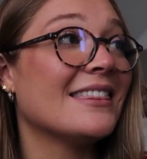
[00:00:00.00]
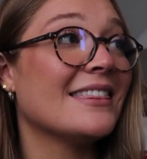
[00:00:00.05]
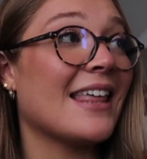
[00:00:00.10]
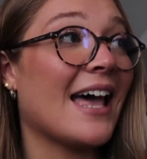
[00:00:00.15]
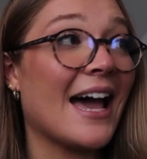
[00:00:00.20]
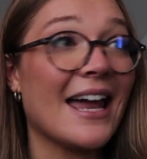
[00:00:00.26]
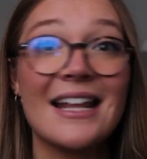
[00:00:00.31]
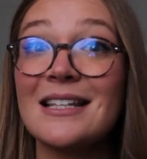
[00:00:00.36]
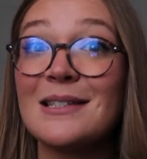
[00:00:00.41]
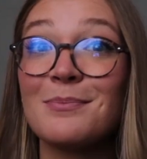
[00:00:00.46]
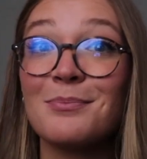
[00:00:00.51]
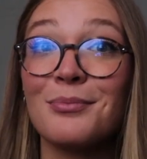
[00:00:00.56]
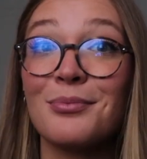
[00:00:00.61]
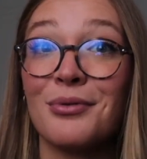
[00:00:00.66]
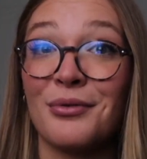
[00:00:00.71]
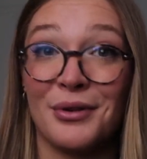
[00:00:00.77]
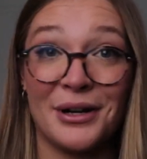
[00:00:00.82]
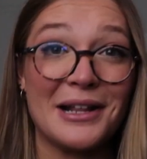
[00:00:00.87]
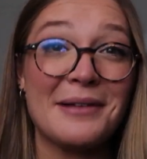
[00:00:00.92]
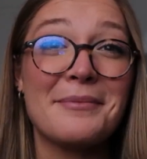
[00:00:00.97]
that is
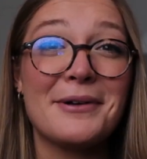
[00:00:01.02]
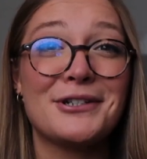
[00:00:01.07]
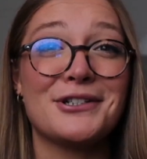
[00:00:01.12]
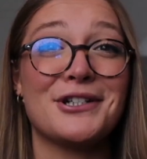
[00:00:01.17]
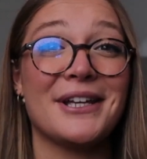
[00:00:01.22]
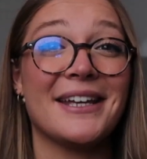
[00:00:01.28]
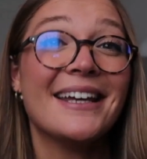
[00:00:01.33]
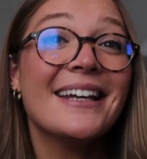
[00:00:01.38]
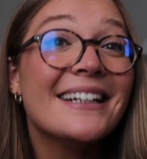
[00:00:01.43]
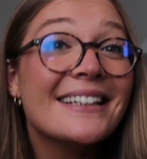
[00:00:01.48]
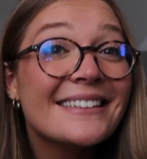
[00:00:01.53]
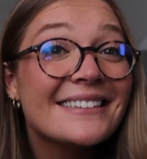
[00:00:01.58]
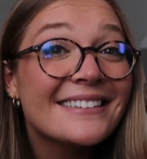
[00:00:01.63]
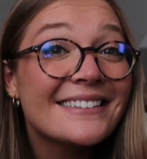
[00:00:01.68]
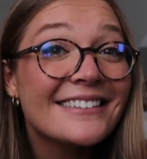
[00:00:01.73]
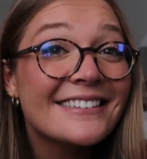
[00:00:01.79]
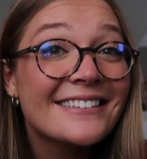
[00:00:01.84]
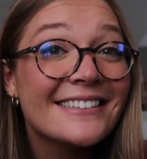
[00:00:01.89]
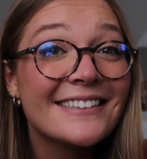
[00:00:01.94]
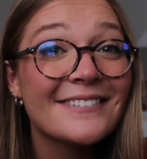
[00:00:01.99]
pretty much it
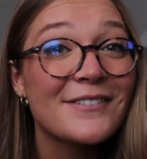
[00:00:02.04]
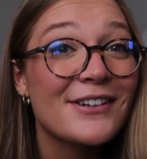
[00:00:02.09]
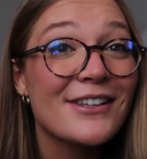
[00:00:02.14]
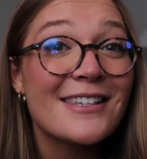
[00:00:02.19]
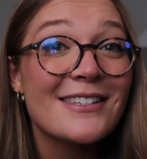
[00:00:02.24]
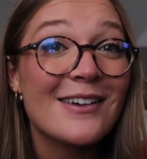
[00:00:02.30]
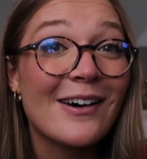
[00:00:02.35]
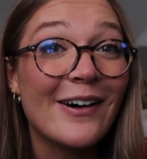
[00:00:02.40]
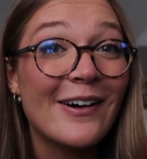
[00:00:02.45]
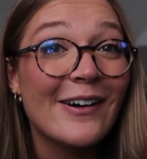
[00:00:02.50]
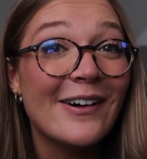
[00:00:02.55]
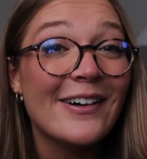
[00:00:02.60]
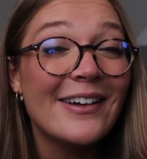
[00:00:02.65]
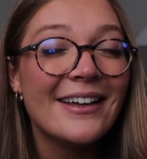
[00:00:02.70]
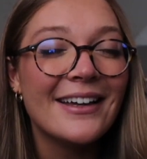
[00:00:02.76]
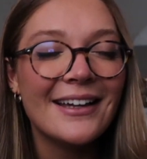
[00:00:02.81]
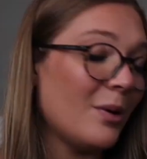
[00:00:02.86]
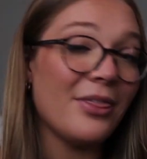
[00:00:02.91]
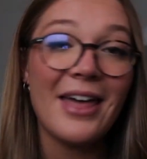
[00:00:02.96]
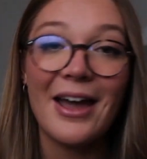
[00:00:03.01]
for this haul.
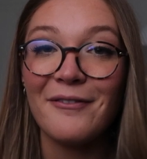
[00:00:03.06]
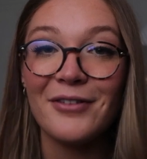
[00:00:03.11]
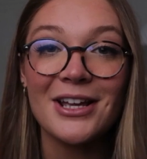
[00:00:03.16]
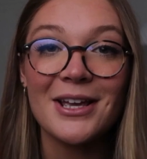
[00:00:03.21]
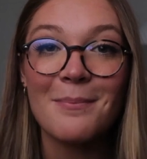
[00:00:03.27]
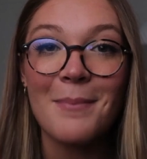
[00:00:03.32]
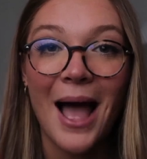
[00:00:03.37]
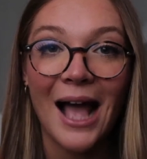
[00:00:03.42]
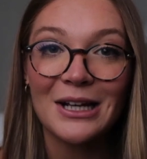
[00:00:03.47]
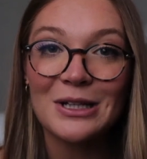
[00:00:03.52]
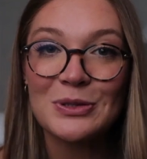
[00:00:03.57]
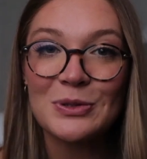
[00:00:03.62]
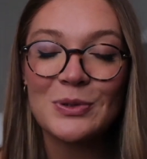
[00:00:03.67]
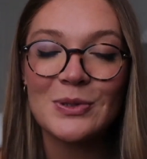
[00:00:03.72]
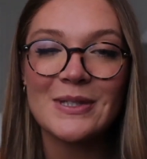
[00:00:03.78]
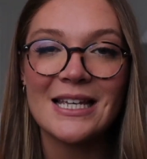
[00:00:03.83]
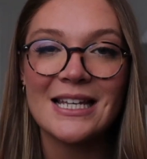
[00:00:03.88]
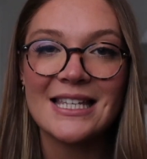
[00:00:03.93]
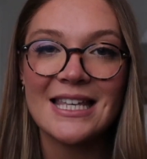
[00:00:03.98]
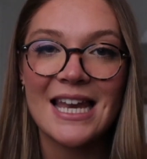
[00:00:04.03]
With every back to school
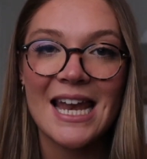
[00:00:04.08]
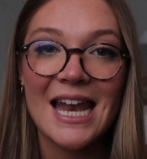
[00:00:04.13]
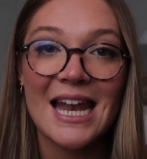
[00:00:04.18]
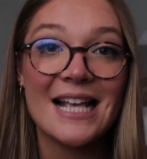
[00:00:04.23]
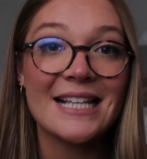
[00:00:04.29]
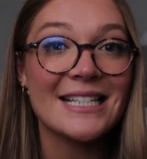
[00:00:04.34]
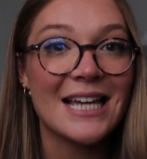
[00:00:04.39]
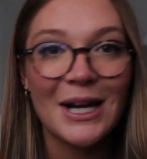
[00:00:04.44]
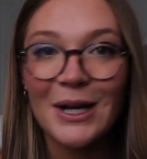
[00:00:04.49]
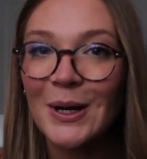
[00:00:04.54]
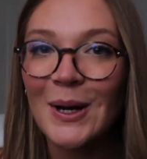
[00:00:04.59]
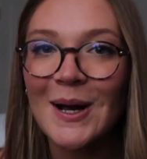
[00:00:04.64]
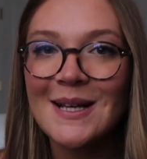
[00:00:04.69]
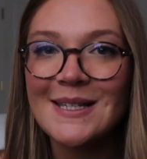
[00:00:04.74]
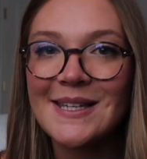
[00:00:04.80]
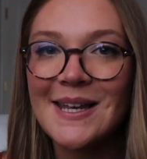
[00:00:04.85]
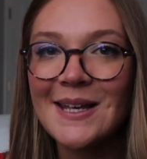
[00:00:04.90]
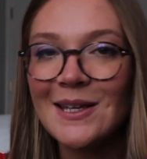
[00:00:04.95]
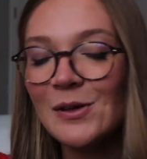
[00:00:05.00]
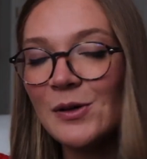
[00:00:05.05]
season, it is kind of
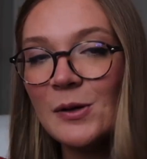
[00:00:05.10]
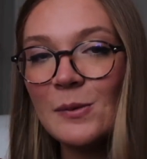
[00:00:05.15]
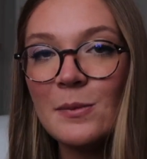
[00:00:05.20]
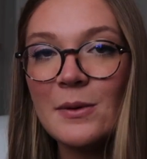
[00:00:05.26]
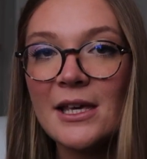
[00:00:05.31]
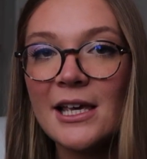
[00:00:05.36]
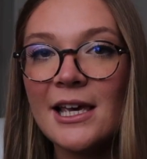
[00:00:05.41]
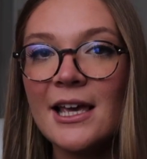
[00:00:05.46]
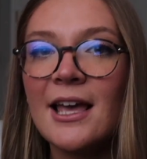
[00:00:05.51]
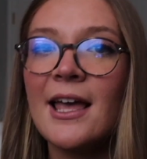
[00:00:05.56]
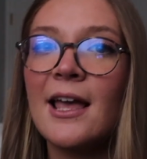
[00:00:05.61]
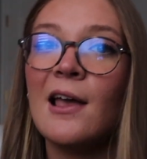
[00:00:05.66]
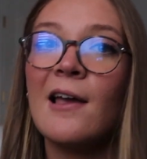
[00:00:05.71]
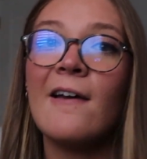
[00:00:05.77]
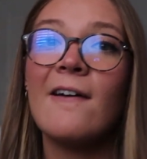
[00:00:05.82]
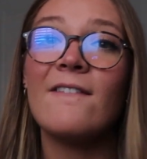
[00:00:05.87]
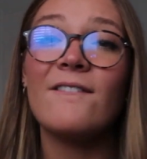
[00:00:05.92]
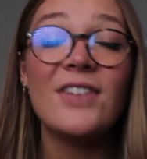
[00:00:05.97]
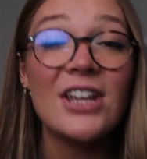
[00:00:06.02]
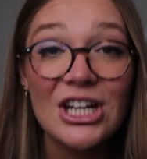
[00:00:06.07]
crazy. You could be
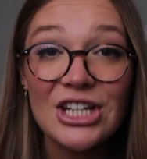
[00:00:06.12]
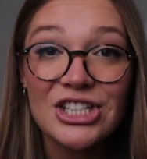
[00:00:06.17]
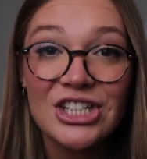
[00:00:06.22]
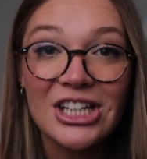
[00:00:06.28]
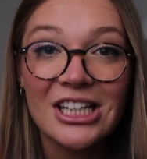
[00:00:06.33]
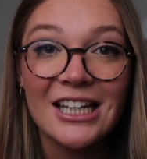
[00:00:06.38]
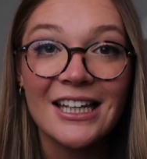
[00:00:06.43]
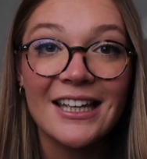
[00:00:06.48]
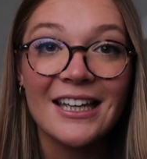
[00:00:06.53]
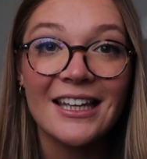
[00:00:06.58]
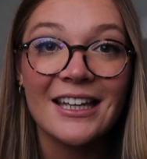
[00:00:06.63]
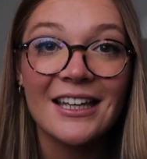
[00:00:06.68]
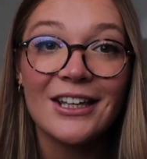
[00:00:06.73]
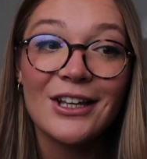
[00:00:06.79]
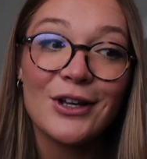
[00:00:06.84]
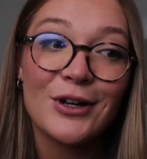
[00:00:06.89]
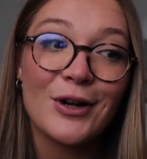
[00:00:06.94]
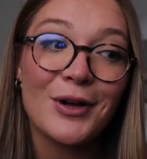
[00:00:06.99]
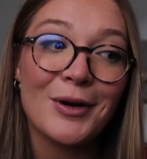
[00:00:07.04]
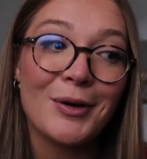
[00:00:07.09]
finishing,
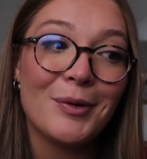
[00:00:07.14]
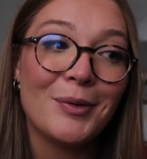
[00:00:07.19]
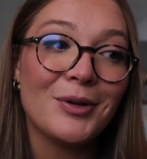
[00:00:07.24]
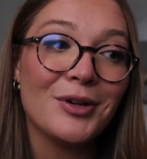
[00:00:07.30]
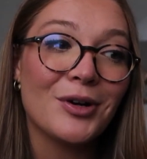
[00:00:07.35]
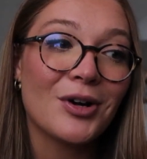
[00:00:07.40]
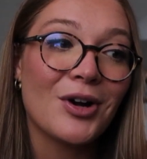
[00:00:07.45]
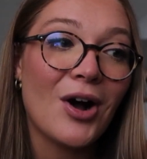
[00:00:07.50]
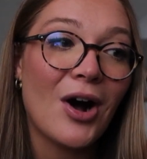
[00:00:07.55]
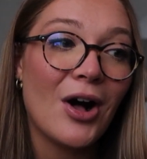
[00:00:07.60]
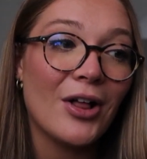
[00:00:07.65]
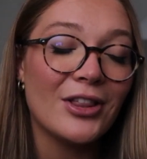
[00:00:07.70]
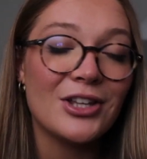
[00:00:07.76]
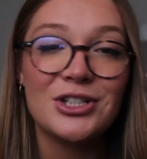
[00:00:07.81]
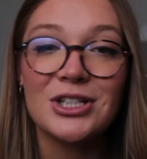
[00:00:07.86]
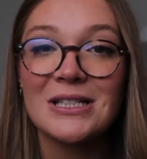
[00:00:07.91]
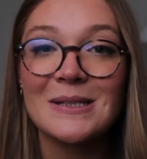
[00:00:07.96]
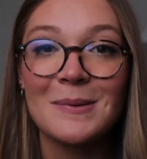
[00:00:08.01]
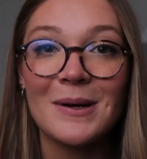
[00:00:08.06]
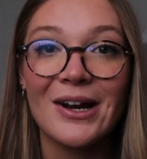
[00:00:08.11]
you know, your college
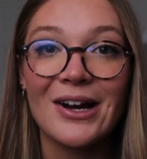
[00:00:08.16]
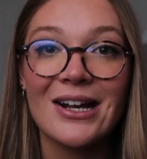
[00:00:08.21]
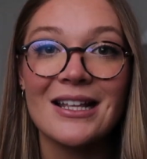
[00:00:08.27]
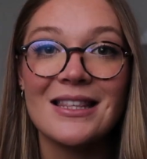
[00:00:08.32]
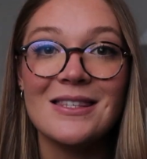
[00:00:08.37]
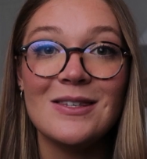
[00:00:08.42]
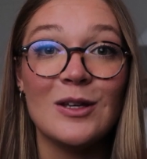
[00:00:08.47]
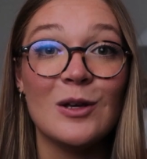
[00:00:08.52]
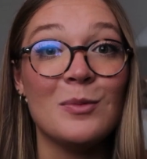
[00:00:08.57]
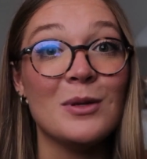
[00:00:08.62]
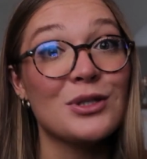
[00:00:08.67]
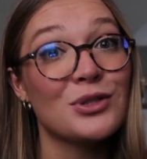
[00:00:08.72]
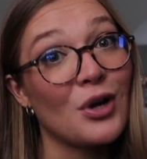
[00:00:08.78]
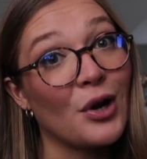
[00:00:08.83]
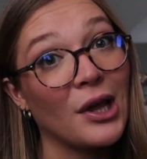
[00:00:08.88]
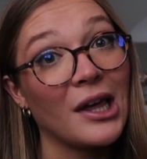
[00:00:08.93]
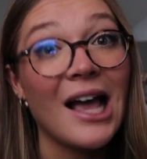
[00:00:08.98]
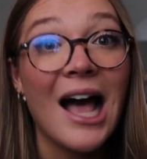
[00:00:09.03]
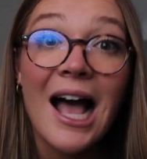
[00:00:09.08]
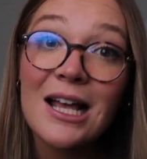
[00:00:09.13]
experience, you could be
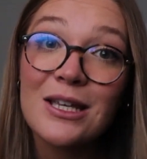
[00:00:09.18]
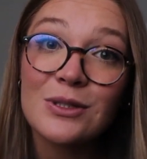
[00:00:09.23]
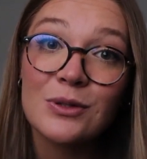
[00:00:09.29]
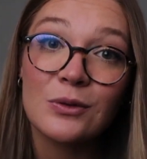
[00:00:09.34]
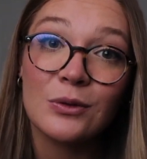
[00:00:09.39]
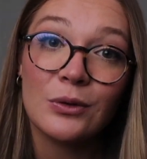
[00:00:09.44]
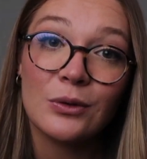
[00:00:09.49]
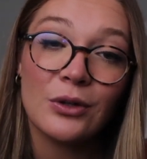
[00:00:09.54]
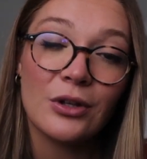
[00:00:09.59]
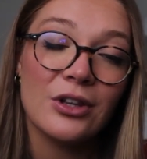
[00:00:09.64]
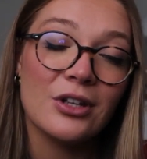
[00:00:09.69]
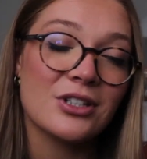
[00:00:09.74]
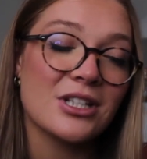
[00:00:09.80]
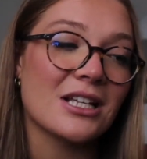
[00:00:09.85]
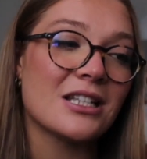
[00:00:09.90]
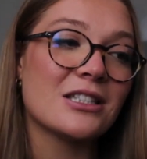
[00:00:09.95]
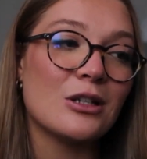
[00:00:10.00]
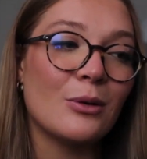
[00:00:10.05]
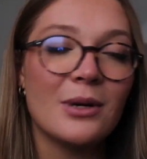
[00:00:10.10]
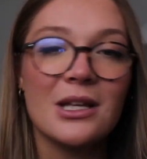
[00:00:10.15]
starting high school. There's
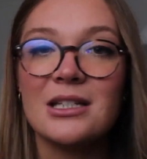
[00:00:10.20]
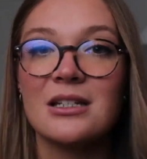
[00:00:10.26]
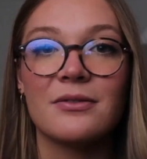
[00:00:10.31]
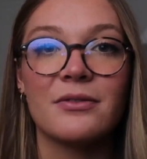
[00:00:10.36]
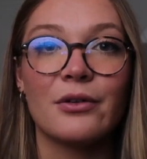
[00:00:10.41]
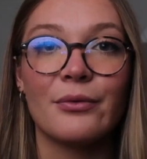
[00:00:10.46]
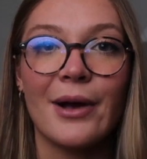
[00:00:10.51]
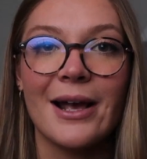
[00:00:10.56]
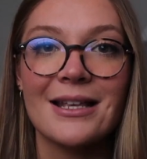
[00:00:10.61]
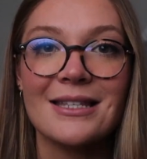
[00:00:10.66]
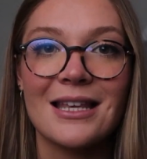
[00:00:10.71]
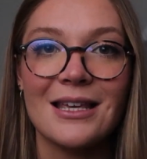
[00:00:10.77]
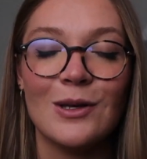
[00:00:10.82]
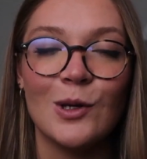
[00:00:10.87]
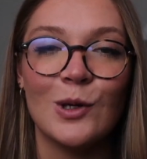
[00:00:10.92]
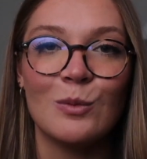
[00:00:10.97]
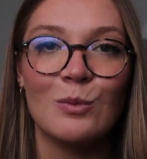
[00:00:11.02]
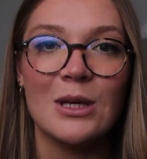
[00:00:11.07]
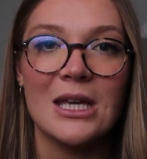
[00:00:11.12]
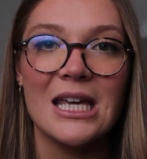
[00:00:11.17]
like so many different ways that you
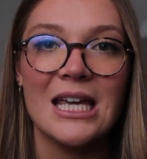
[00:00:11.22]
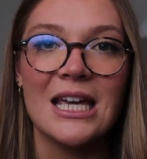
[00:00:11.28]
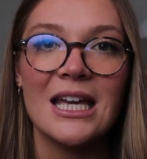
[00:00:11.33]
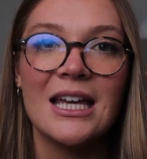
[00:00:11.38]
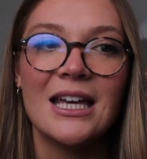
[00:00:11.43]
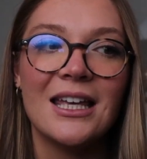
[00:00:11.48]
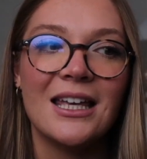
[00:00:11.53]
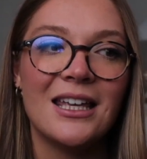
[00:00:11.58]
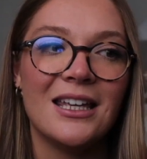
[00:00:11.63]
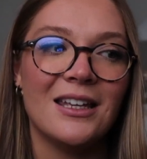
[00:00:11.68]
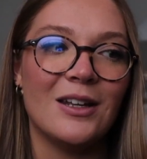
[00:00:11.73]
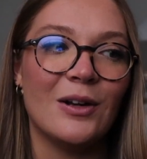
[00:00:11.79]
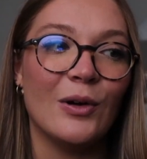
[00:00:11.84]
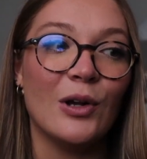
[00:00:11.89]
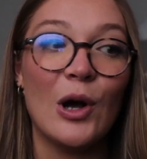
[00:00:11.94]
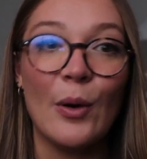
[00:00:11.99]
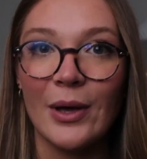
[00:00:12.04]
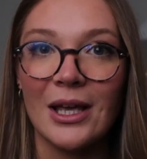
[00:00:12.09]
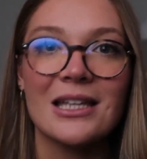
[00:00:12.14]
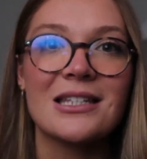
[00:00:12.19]
could be, you know,
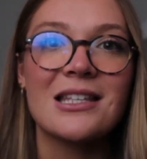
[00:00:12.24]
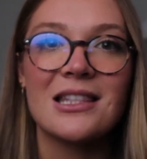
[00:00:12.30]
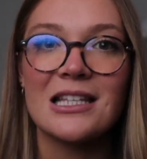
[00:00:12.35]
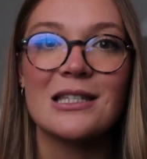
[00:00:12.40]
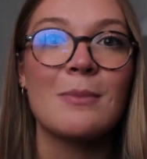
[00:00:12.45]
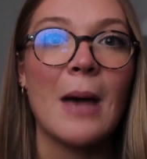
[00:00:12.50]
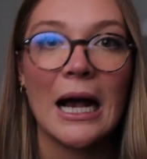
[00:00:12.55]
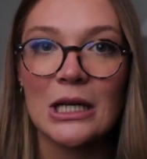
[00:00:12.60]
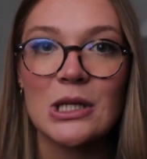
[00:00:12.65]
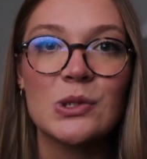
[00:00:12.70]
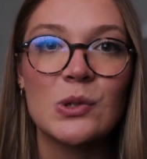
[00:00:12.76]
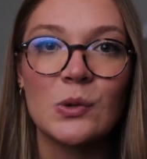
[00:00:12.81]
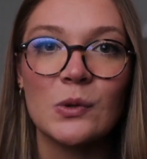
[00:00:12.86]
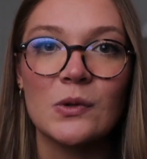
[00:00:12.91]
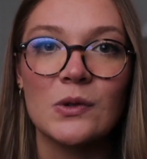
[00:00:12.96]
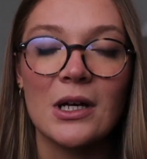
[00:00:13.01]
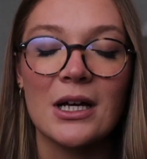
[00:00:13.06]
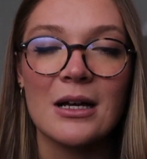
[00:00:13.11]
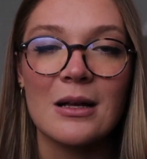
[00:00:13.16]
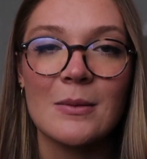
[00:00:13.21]
going into this back to
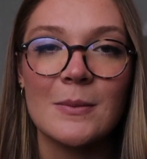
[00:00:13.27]
school